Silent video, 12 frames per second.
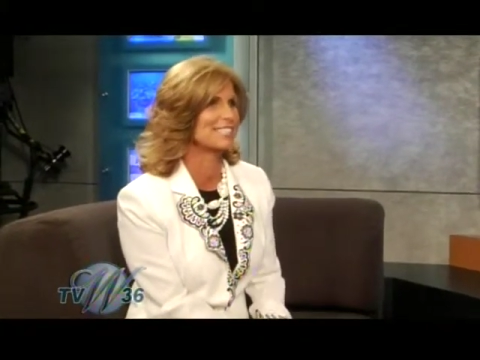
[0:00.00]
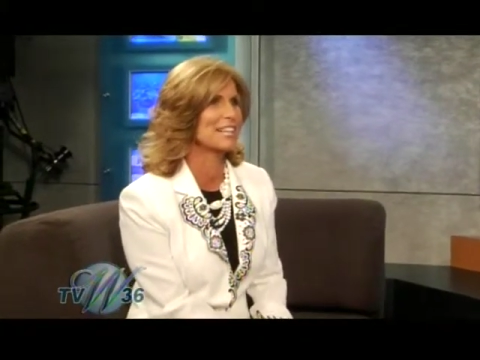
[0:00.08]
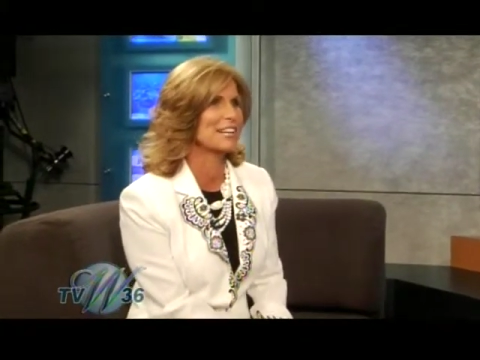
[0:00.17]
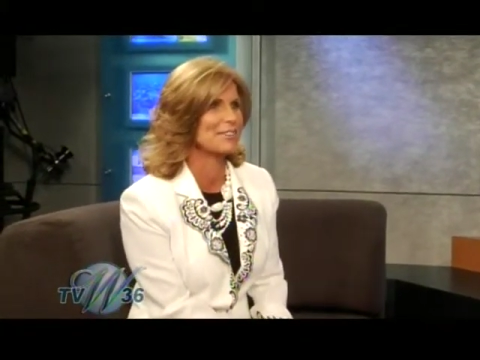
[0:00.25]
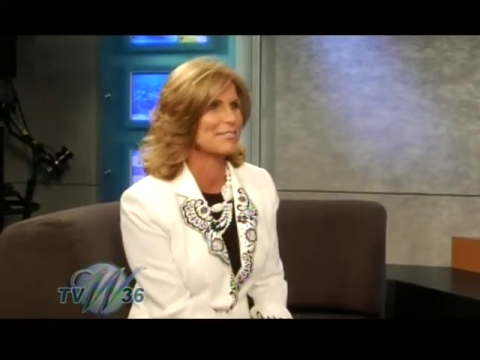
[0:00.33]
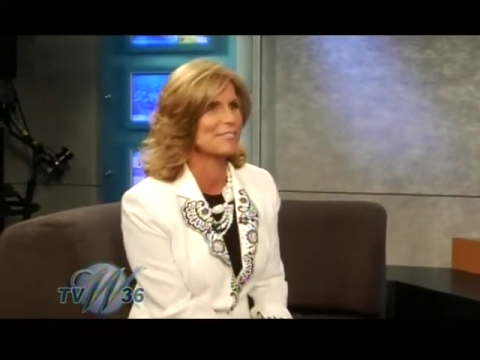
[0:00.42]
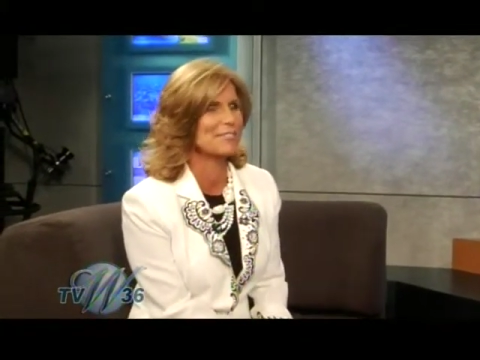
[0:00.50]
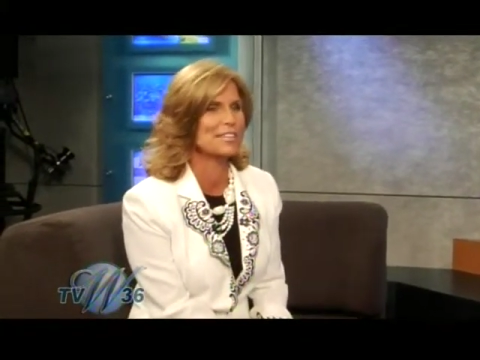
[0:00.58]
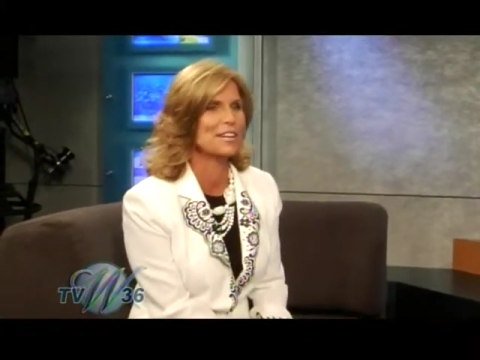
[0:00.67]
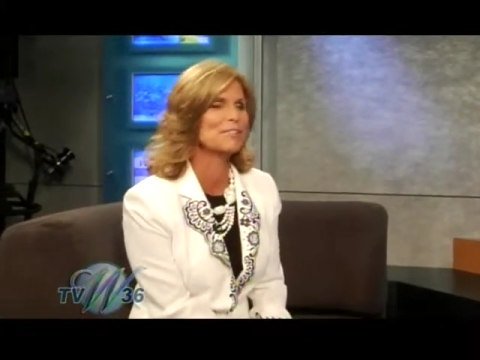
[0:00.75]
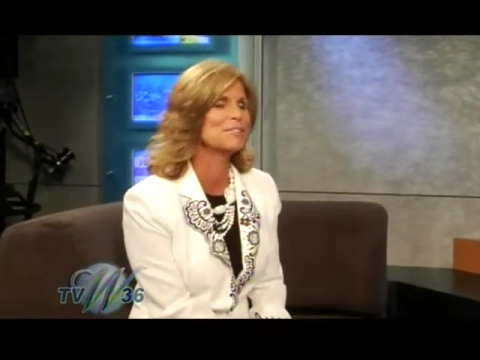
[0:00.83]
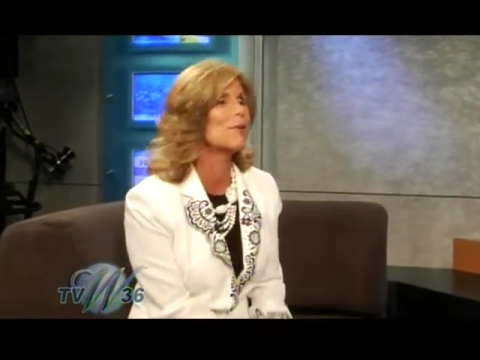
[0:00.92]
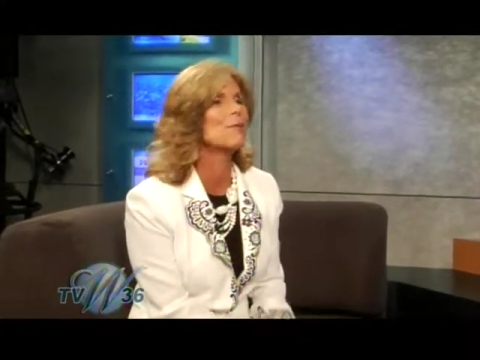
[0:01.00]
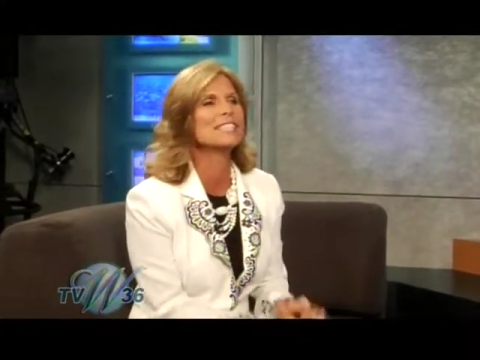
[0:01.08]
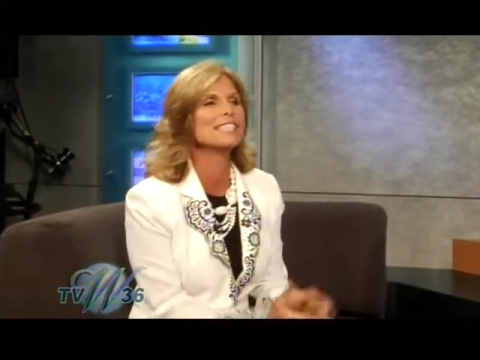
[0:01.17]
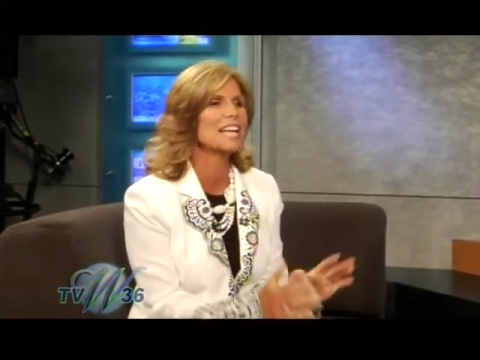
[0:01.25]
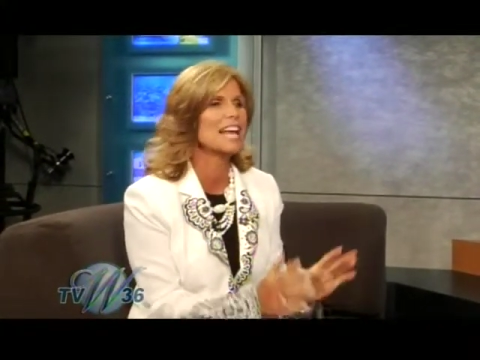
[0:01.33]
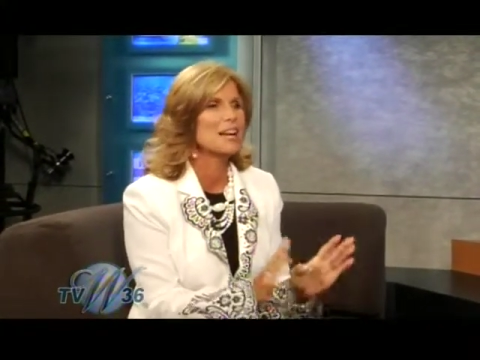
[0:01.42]
So, it's
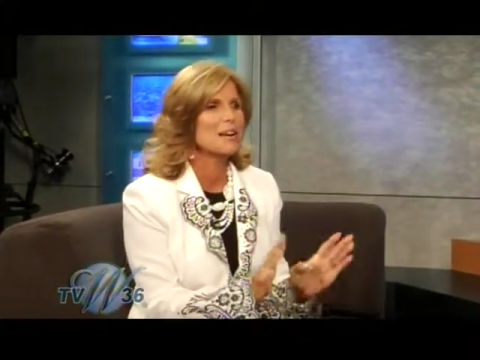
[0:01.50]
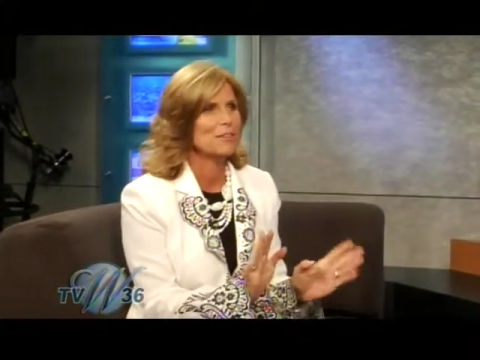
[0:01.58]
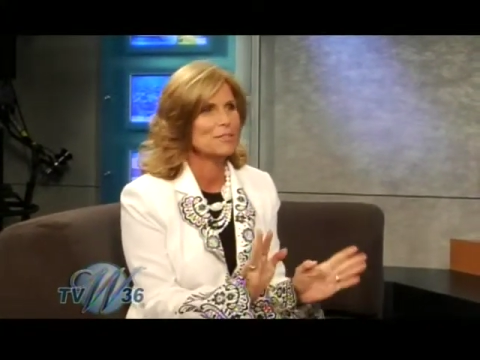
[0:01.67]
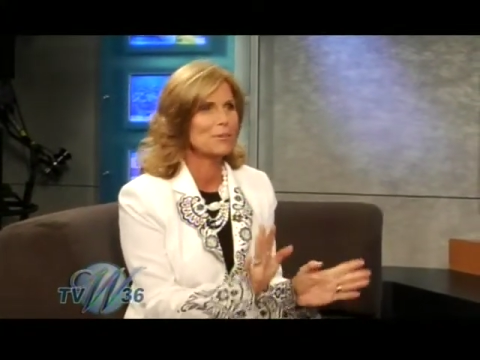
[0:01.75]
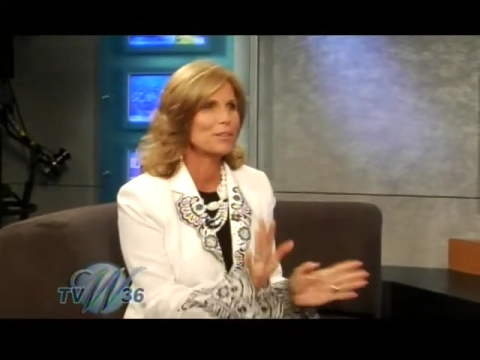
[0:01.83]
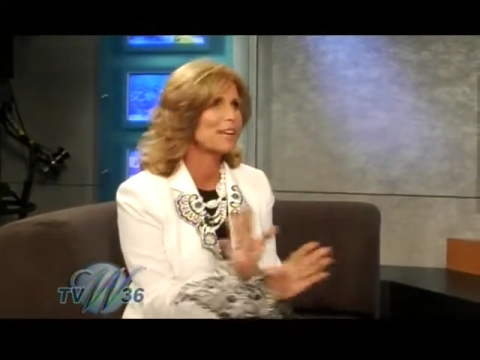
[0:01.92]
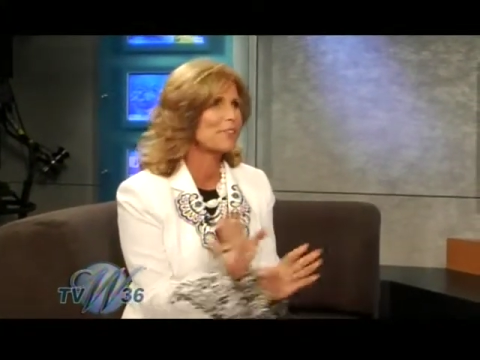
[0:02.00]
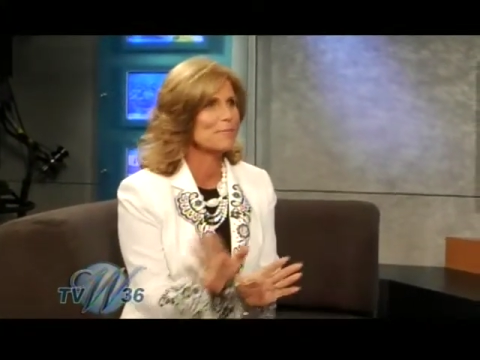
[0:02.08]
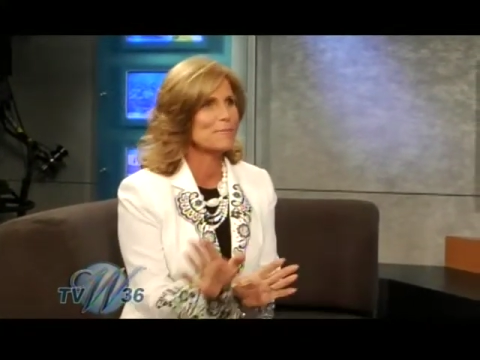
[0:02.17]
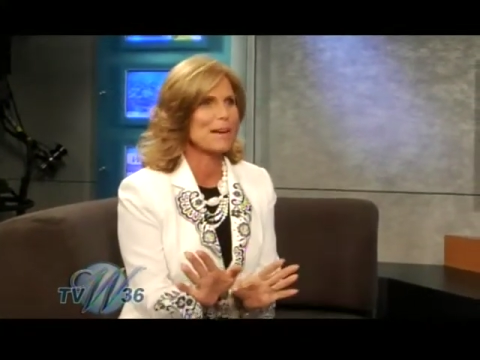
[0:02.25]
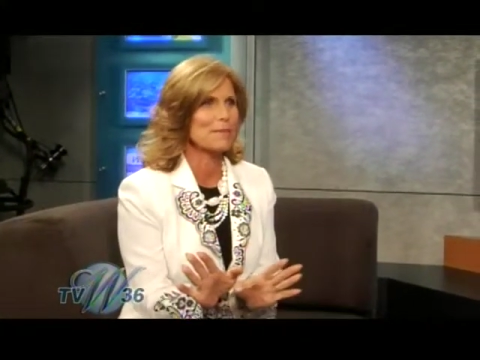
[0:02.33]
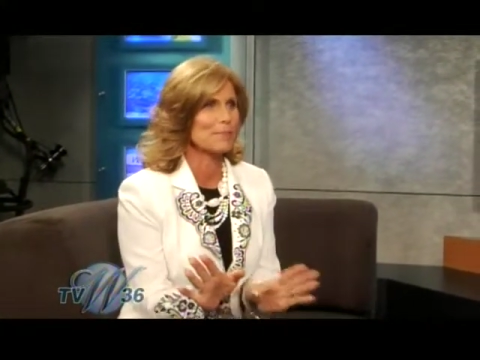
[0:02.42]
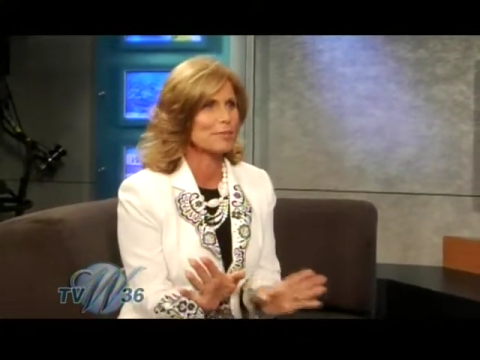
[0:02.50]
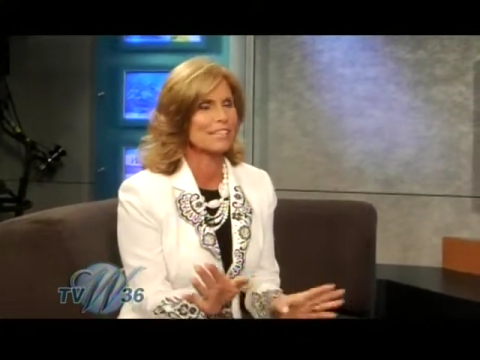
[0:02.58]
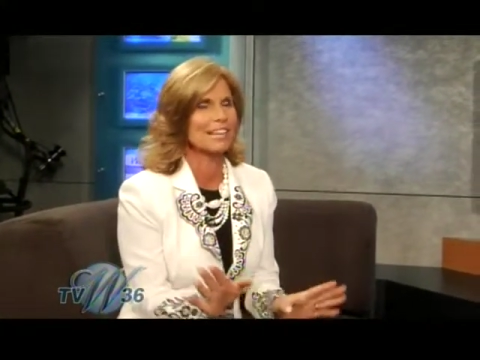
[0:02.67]
always, you put that on the back burner,